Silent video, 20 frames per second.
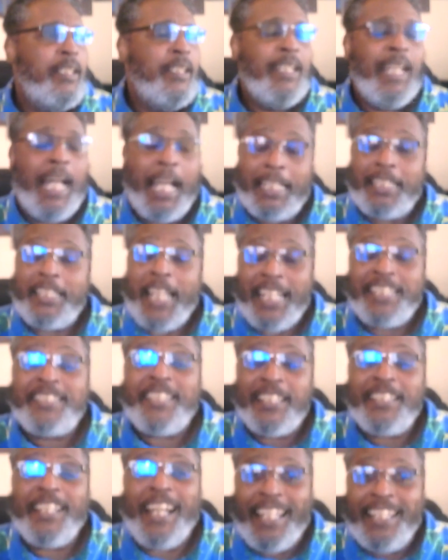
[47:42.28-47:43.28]
I, I
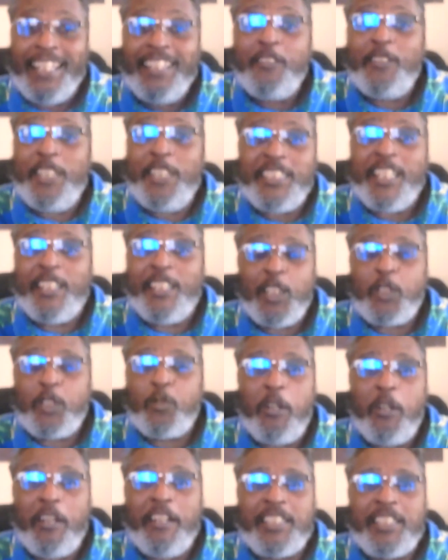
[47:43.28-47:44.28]
said that. I literally said those
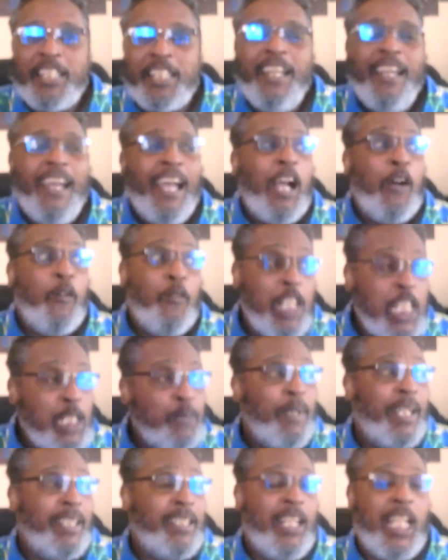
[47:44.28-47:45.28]
words. I wish
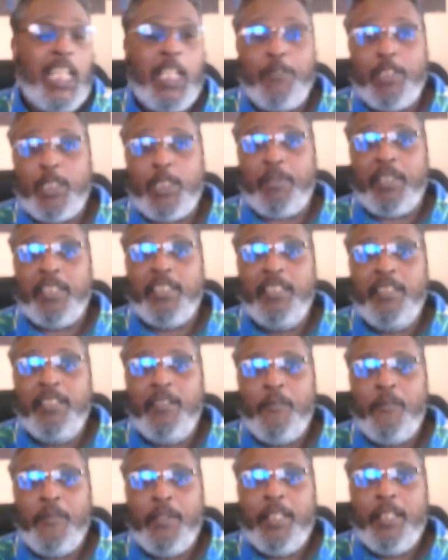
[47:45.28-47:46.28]
my color was blue
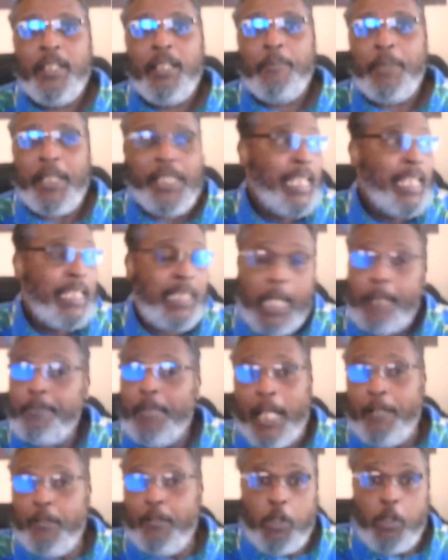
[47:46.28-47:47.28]
because that's, I'm
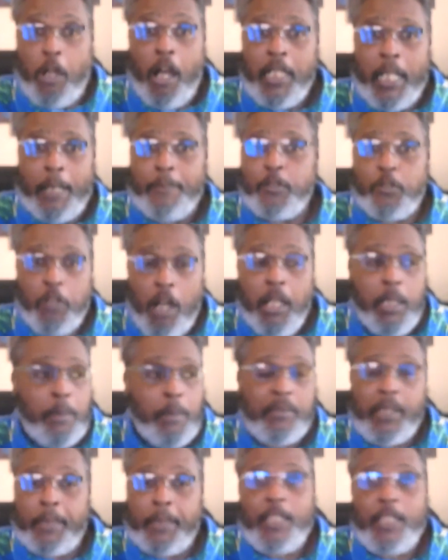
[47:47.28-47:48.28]
I'm drawn I'm drawn to
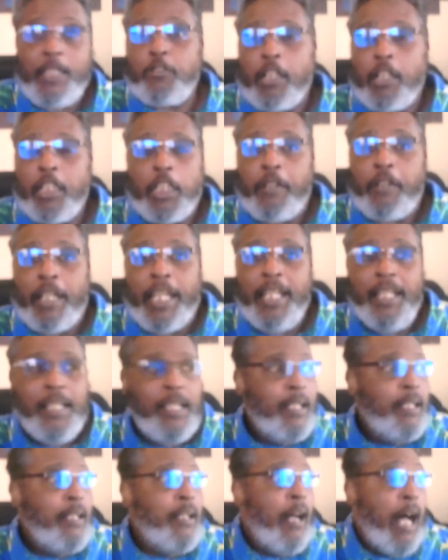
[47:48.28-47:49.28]
blue. I'm not drawn to green.
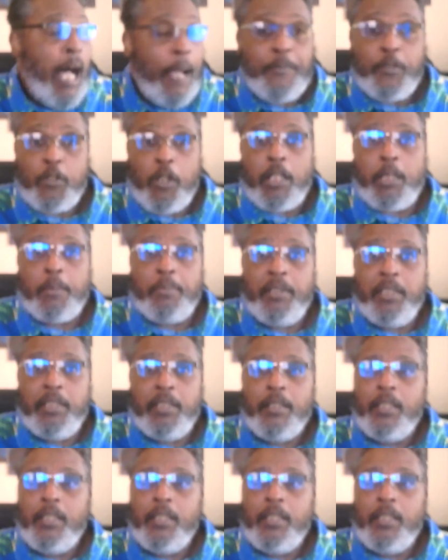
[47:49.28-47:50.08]
I'm drawn to blue.